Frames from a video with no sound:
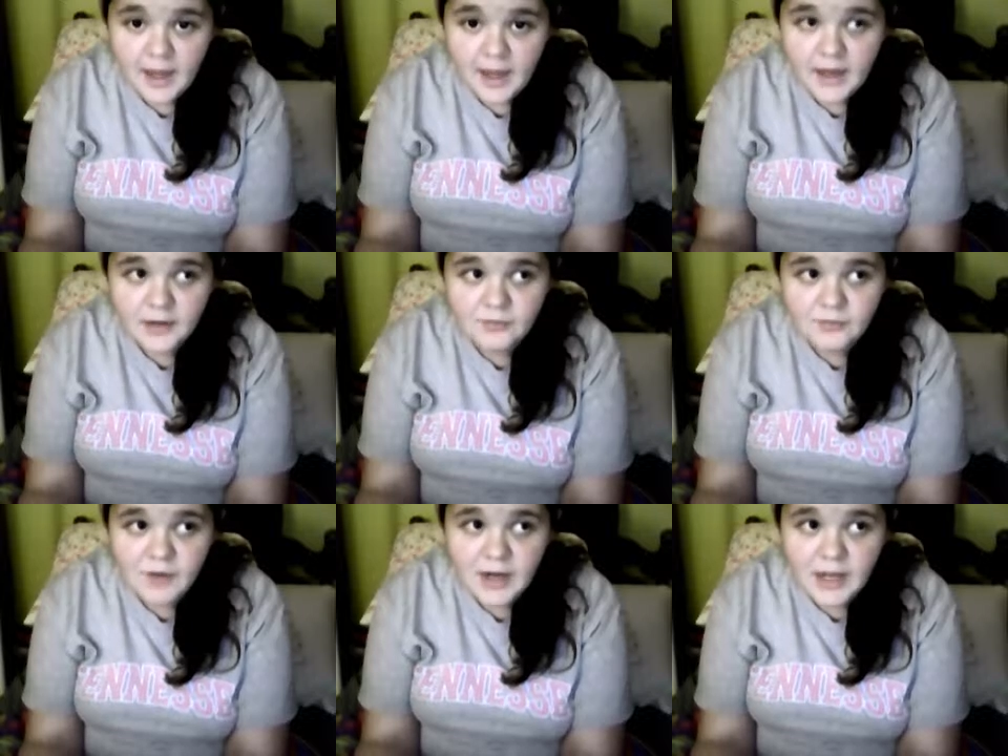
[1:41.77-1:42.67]
And
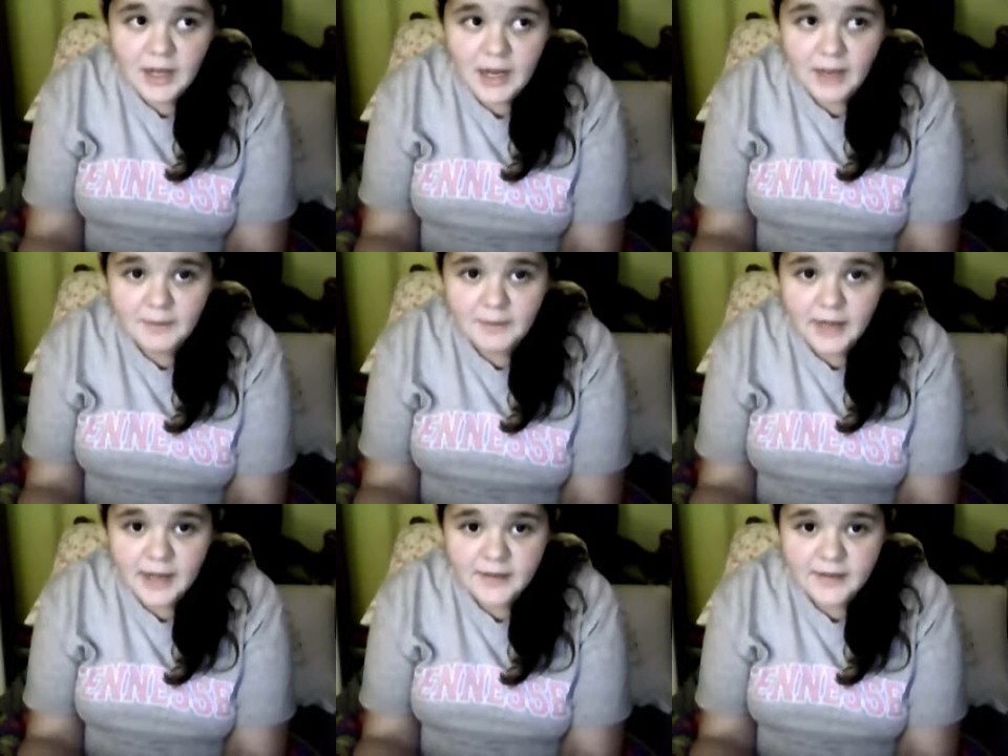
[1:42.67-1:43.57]
Friday, I'm going
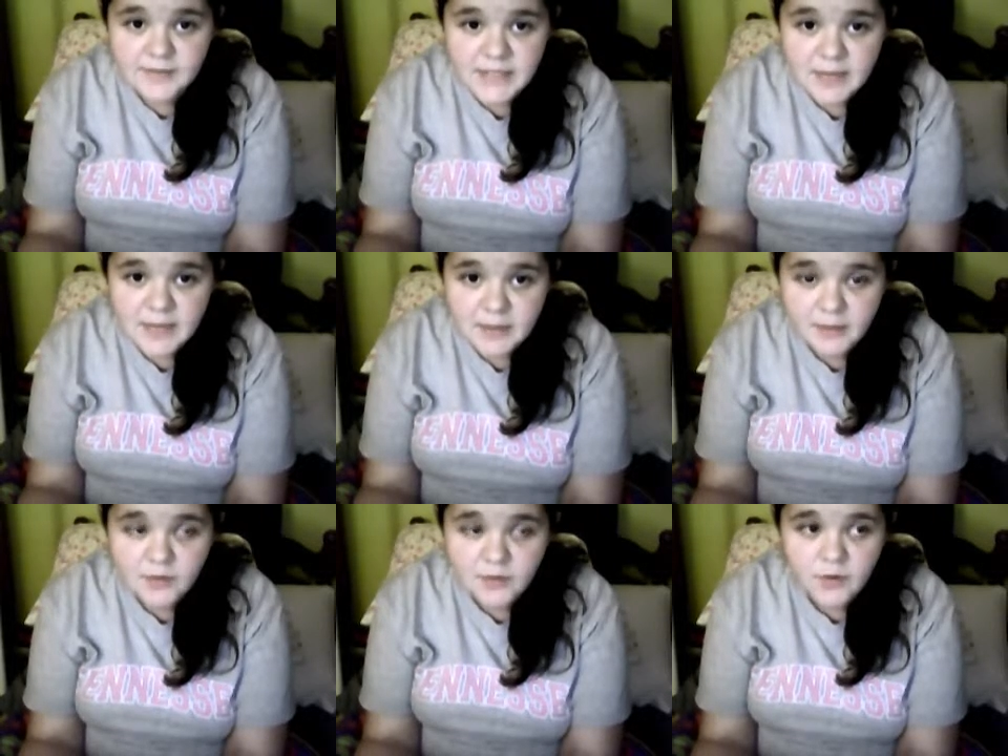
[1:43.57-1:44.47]
to have Sam
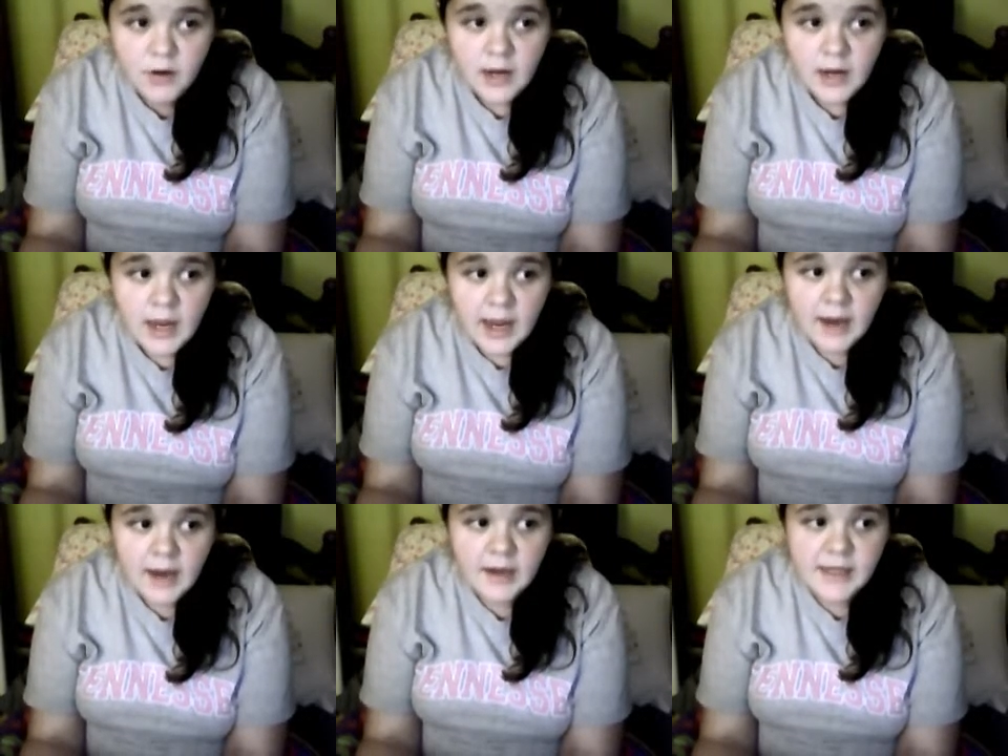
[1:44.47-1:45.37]
come over,
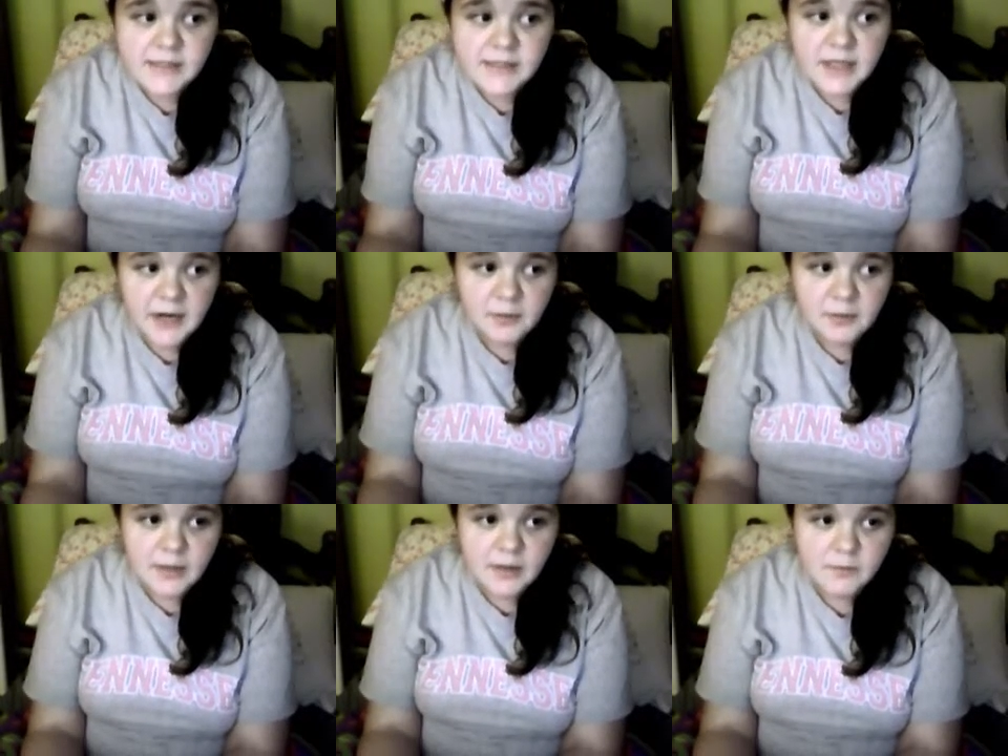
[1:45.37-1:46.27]
and he's going to
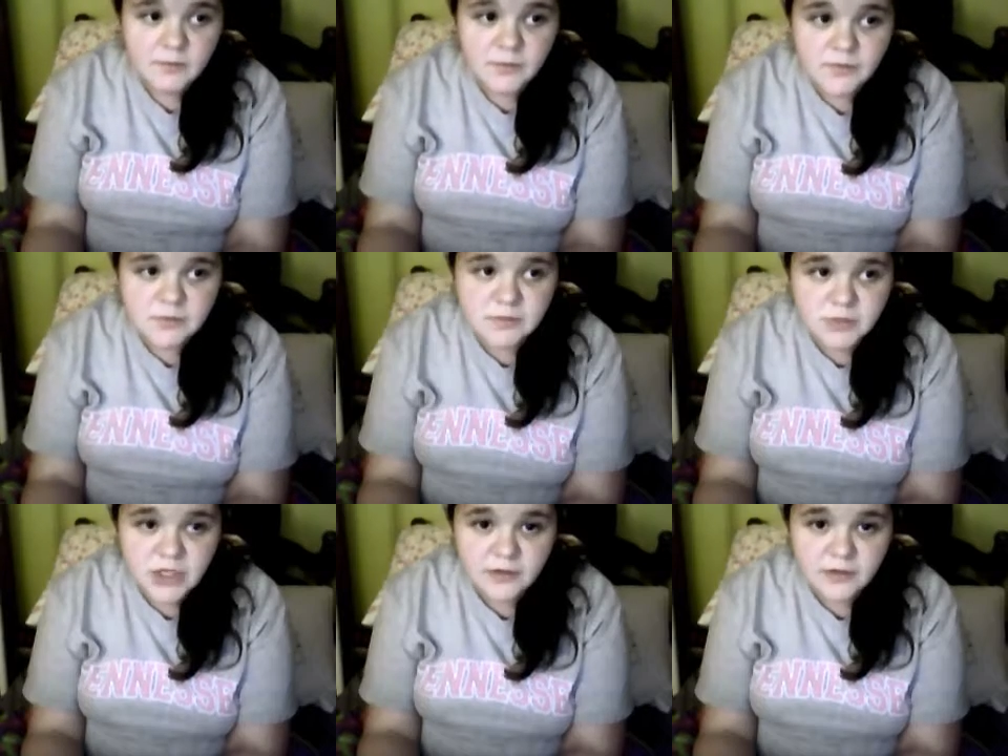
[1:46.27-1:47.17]
help me move some
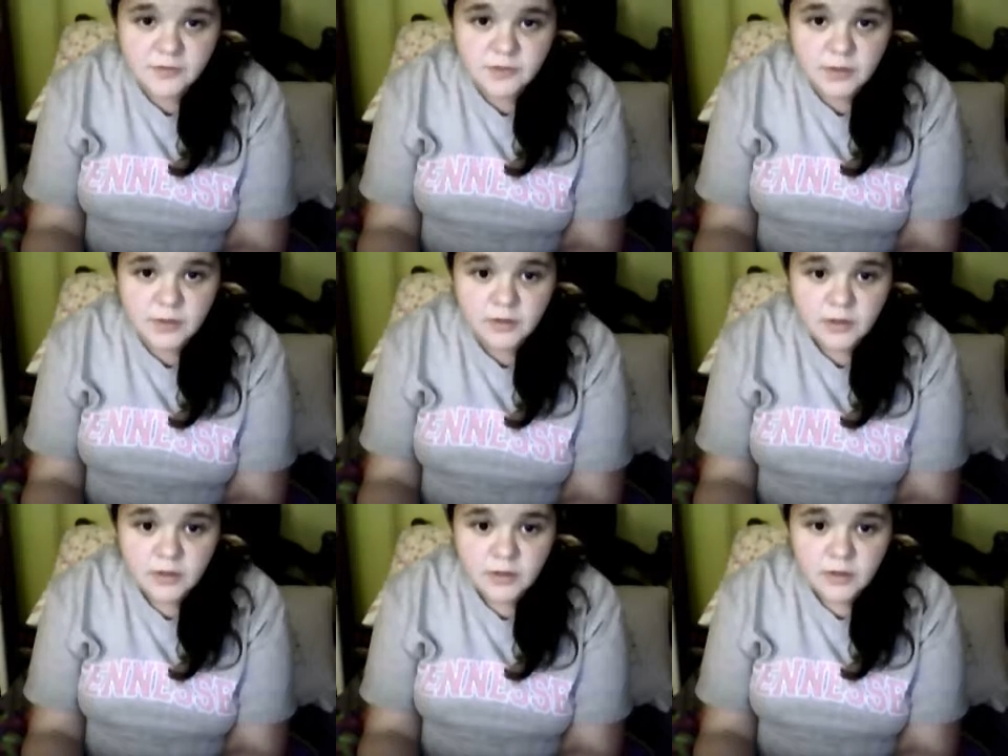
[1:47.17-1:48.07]
shelves. Well,
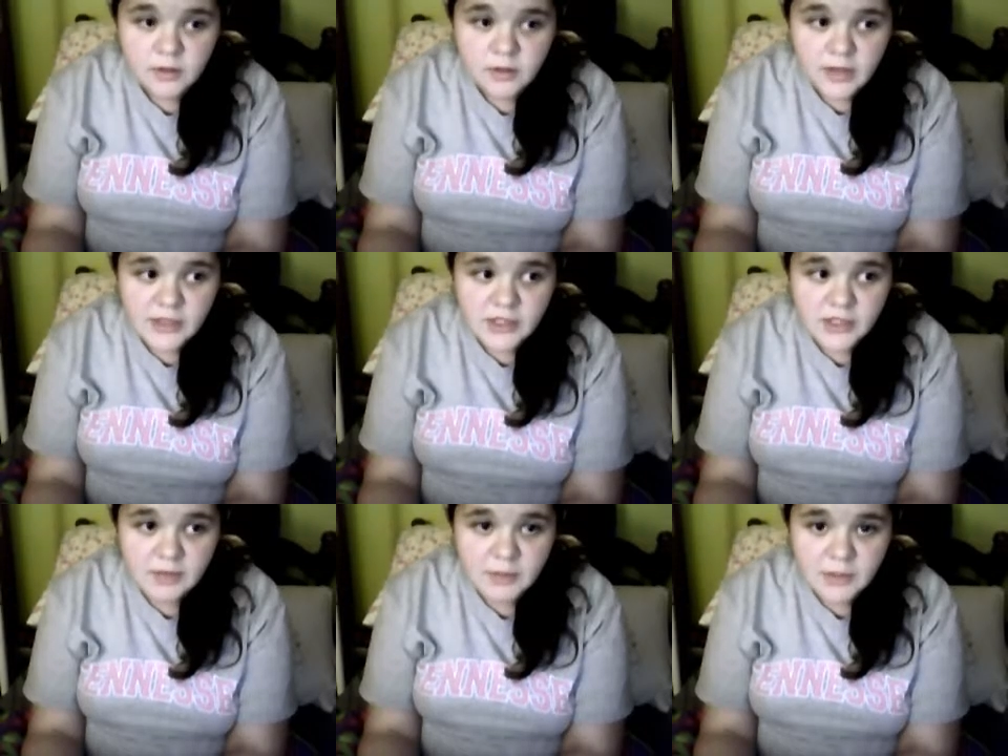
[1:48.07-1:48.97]

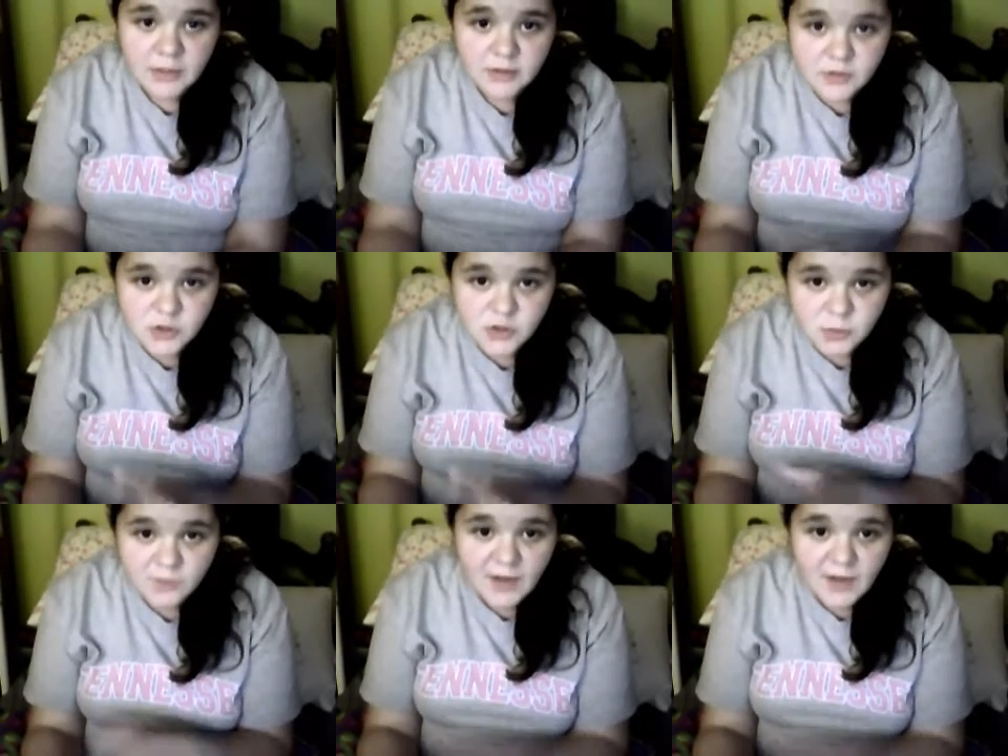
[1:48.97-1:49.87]
actually, I'm going to
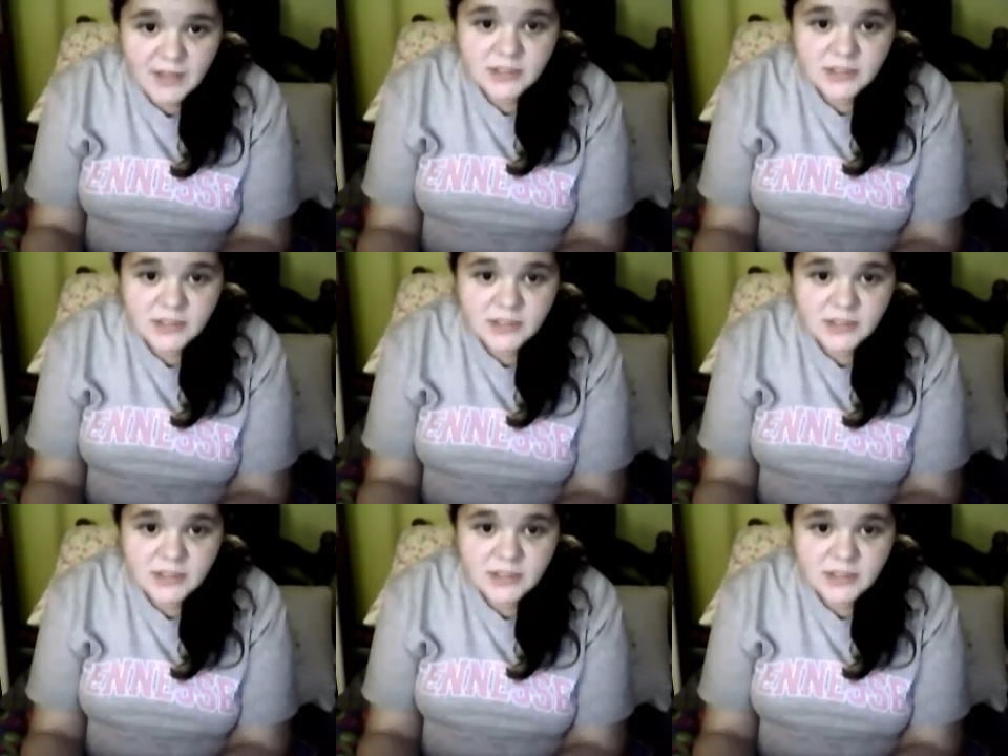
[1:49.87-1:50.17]
supervise,